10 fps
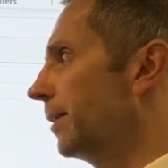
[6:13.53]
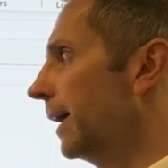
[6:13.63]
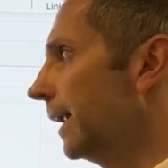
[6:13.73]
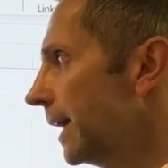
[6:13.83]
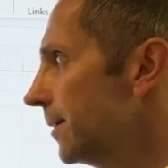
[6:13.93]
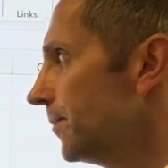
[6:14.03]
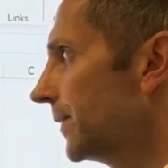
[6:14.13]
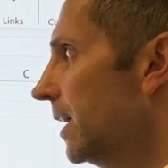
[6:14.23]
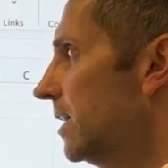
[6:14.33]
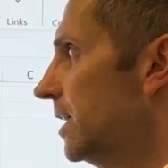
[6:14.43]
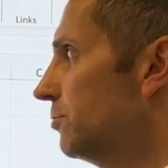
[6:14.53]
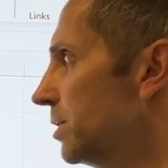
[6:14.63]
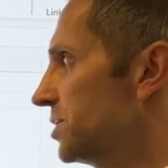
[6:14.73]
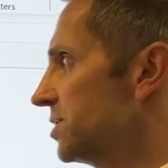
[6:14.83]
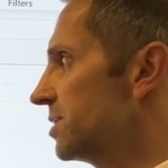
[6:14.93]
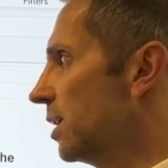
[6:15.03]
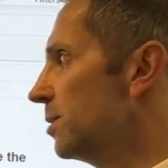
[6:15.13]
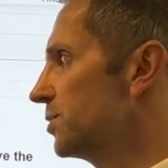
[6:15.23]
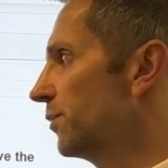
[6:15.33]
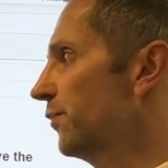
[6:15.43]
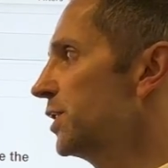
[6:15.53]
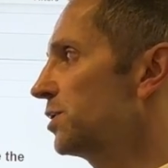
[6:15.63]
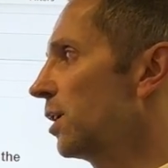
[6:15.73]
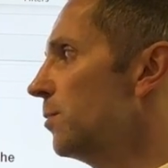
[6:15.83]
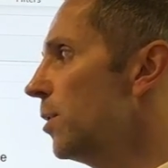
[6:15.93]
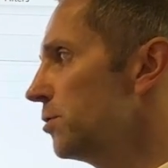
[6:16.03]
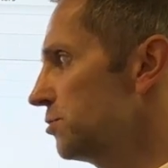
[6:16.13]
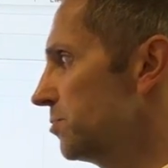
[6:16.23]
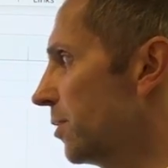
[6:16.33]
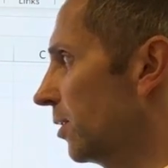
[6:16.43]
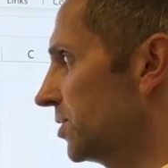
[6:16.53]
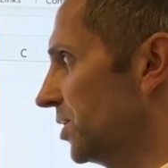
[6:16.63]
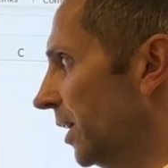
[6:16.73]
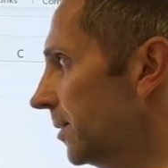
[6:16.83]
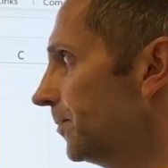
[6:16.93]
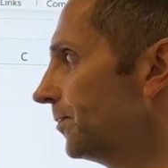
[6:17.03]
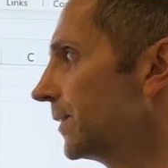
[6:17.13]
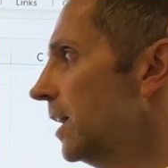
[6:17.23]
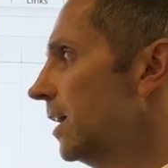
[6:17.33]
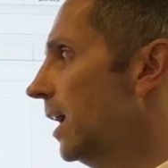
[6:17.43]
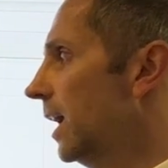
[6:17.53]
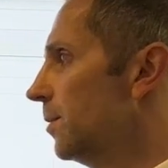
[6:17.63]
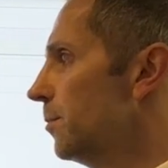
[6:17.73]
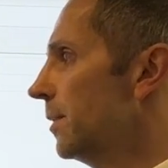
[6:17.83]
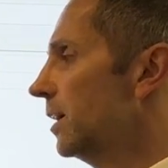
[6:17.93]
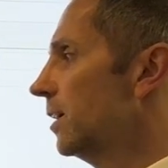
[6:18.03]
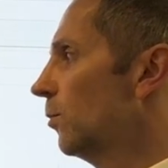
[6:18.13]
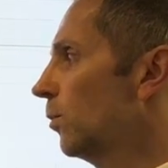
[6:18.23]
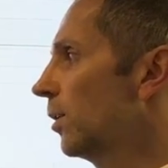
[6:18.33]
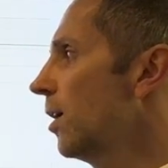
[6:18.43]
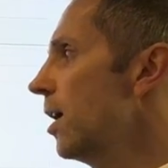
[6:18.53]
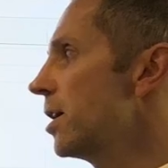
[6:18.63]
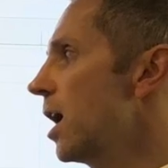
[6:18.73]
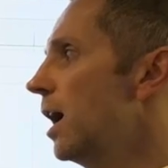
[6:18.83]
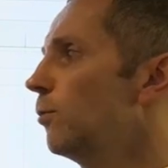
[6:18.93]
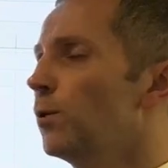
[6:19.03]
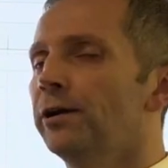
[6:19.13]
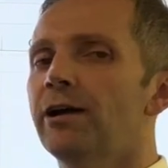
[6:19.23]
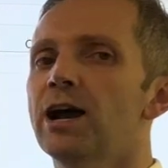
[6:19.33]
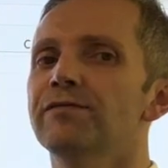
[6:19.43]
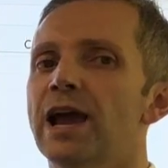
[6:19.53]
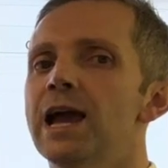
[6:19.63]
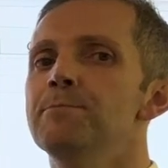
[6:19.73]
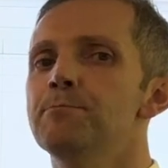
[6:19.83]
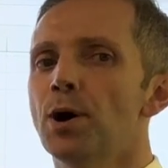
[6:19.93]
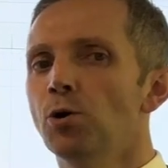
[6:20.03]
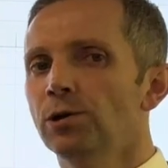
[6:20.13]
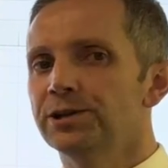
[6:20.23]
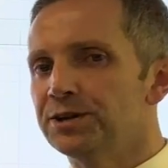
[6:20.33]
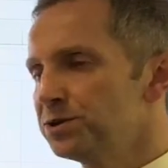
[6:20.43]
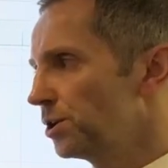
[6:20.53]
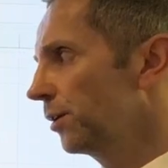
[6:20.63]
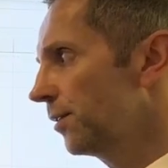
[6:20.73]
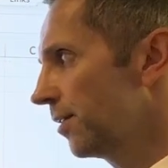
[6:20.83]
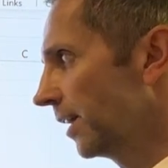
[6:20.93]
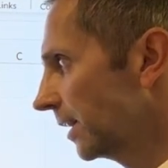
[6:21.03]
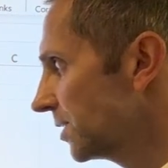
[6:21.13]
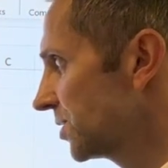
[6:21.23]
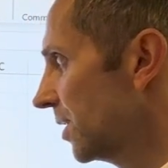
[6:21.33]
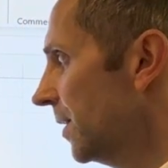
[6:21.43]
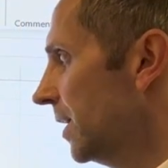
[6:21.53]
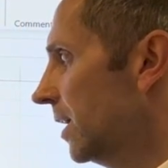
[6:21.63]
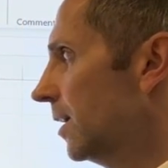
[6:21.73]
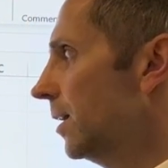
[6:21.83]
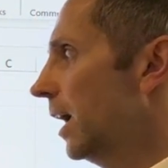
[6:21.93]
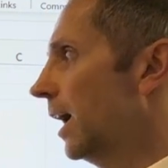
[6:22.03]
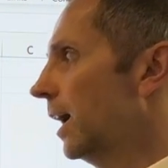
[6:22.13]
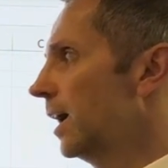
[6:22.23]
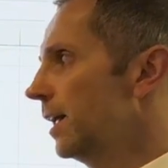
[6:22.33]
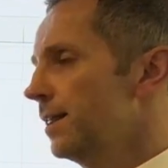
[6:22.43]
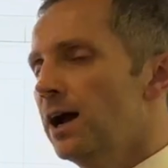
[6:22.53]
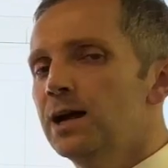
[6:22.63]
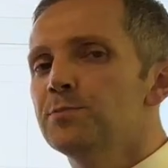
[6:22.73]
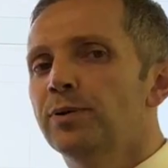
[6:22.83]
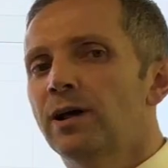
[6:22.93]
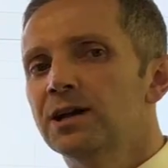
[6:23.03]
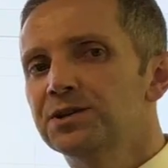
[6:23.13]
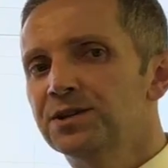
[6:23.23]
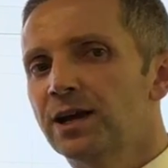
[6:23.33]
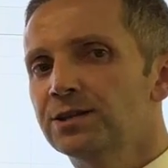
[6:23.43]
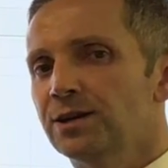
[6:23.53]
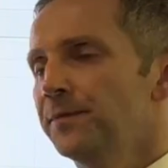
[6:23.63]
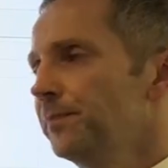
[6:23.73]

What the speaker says: really, in recent times, so fiscal and monetary policy, where I have emboldened certain things, that implies that